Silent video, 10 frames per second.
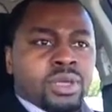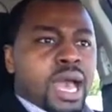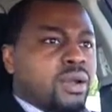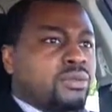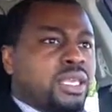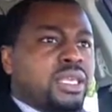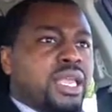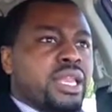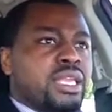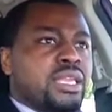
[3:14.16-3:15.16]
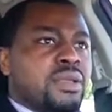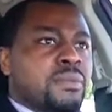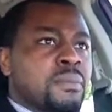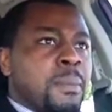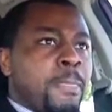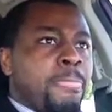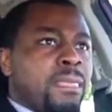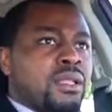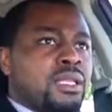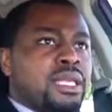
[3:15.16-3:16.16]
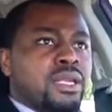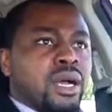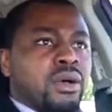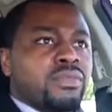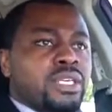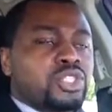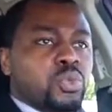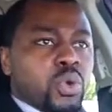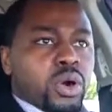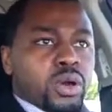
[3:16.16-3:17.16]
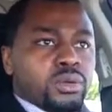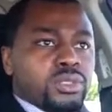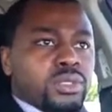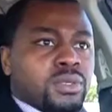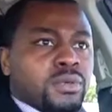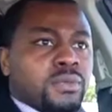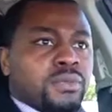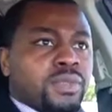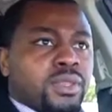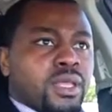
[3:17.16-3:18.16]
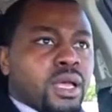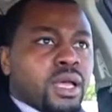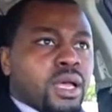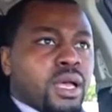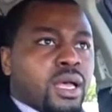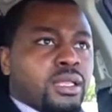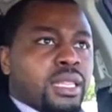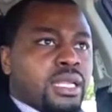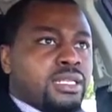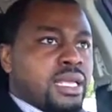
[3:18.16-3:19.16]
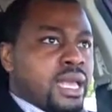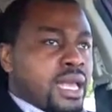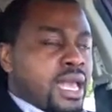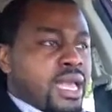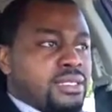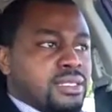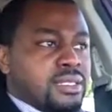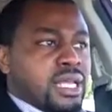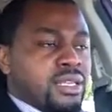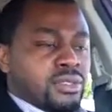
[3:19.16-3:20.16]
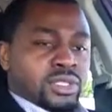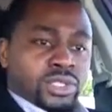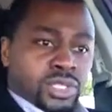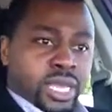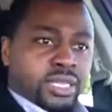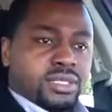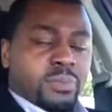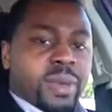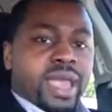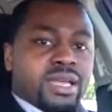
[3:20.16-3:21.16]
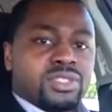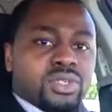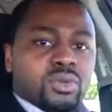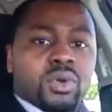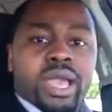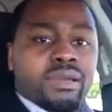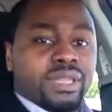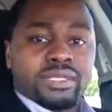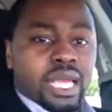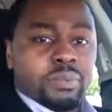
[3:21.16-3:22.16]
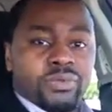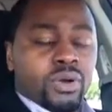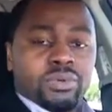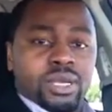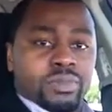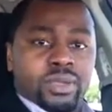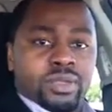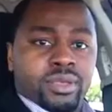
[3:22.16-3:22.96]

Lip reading: I don't think any leader of this world that is yet to pass will have that type of homecoming.